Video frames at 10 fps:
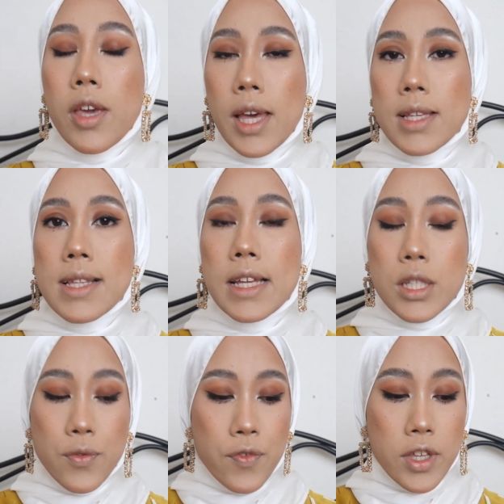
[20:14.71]
Okay guys,
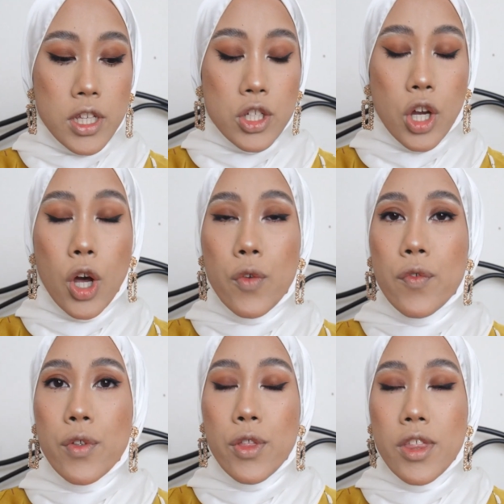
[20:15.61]
let's finish off
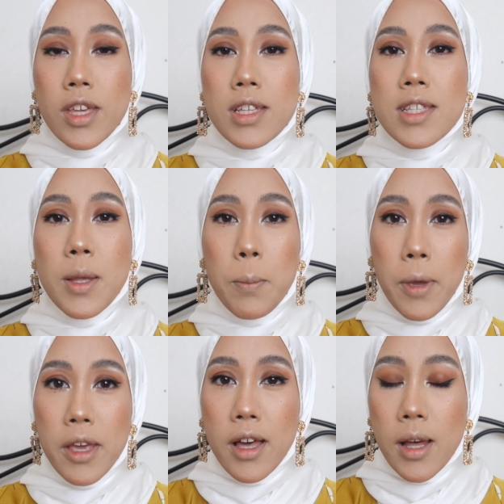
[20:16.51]
this
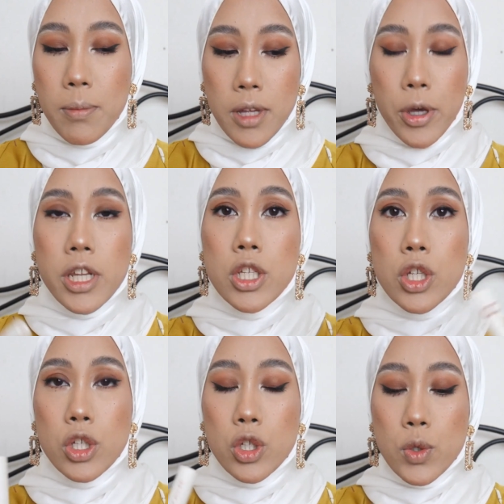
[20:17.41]
makeup. I'm gonna
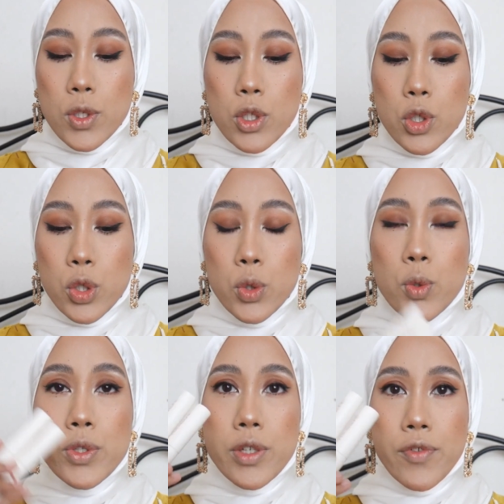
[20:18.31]
use
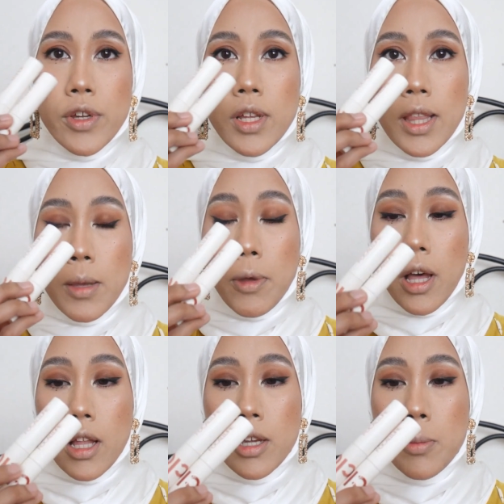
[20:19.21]
two different lip
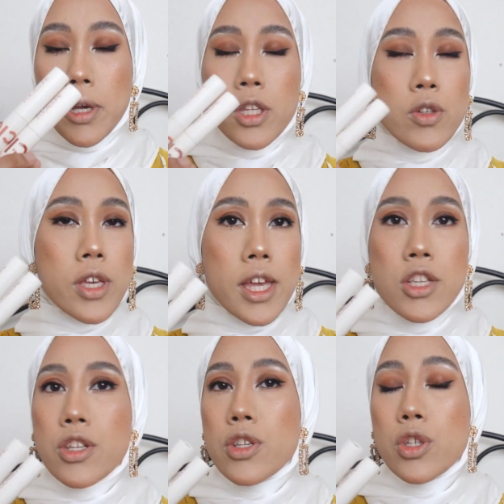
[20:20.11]
color, but you
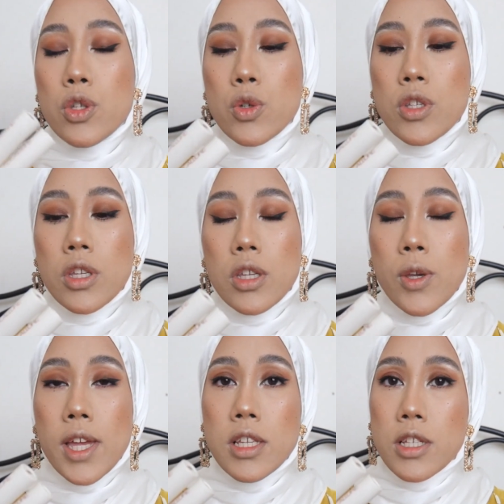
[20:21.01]
can
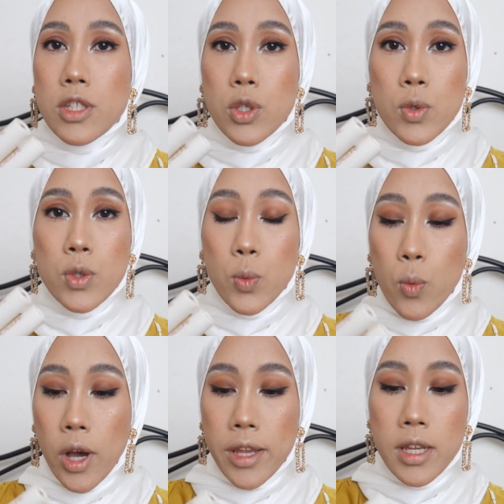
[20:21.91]
just use
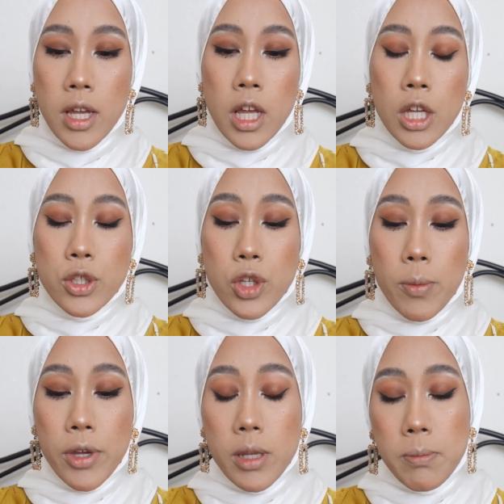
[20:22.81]
one. So
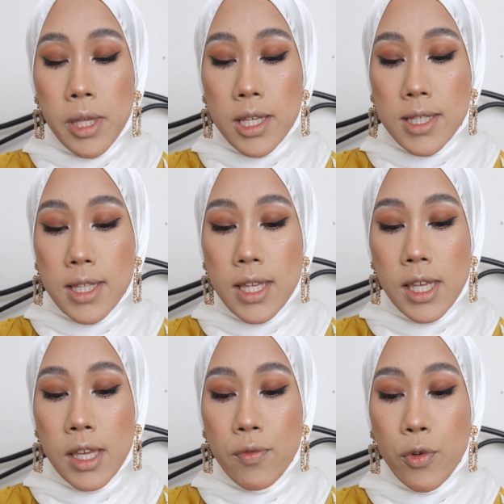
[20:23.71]
I'm gonna mix
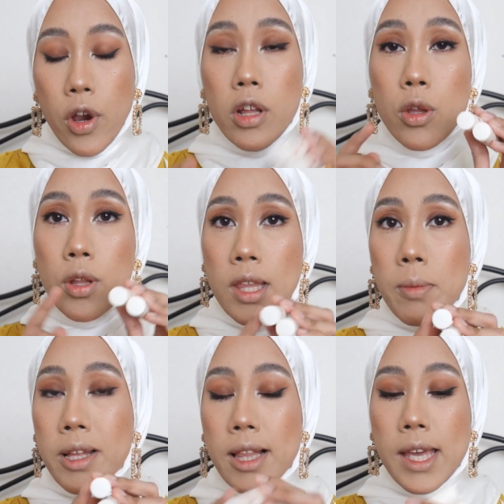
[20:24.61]
the Focallure
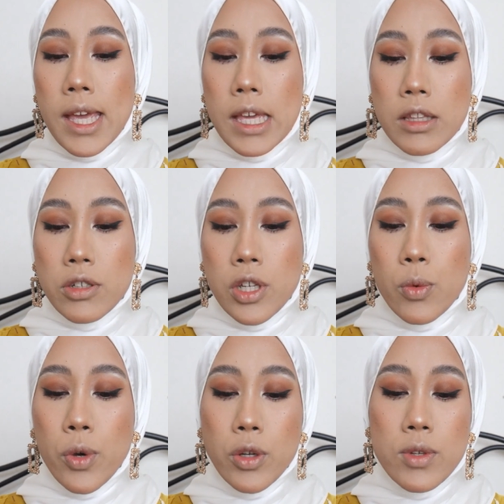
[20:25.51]
lip clay in the
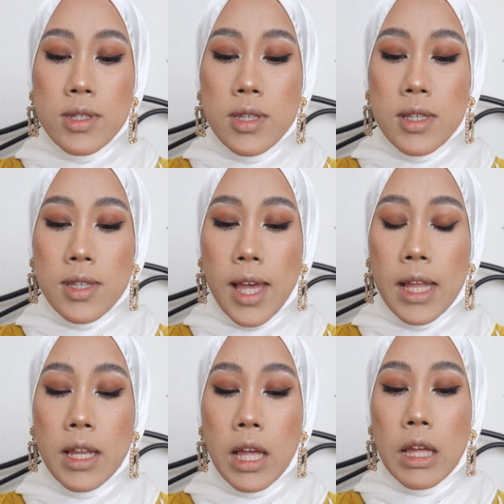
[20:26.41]
shade 106
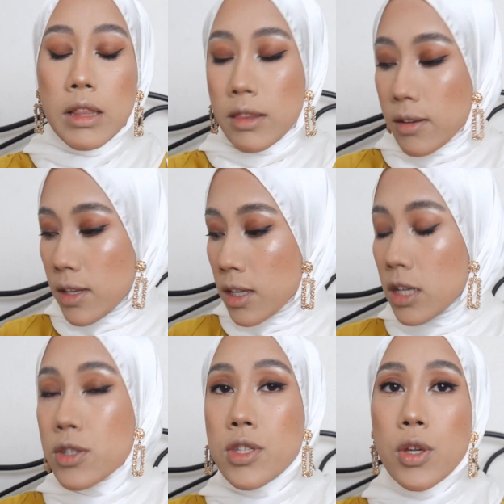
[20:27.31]
and
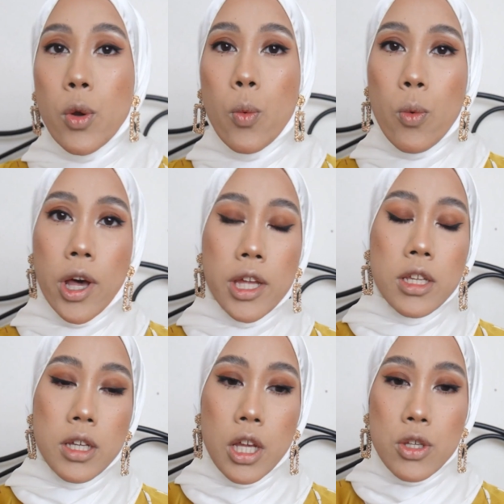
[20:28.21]

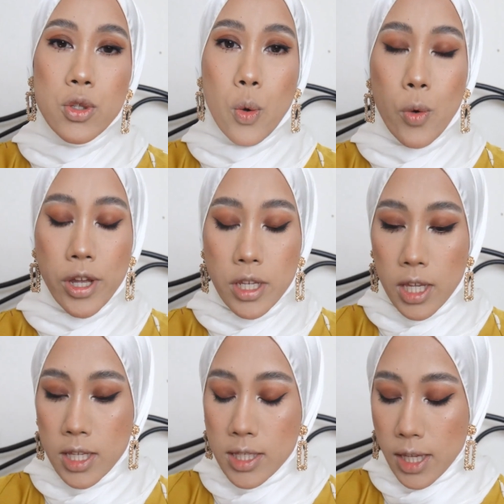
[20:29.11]
301. So one
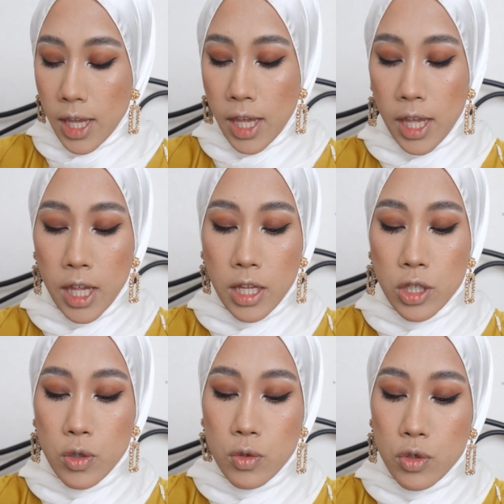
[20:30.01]
is a
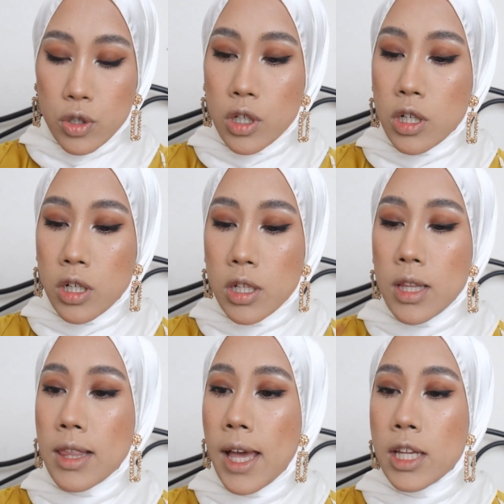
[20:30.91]
neutral
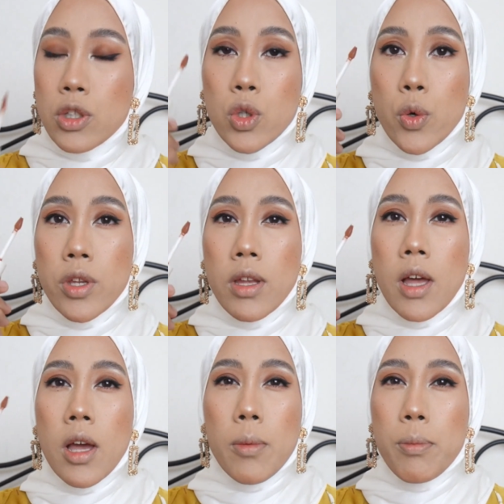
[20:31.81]
light tone
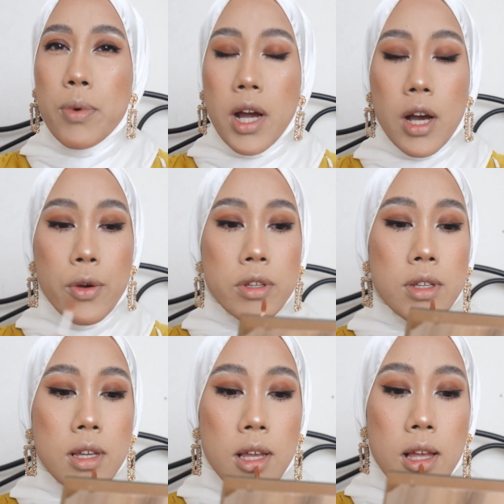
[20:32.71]
brown.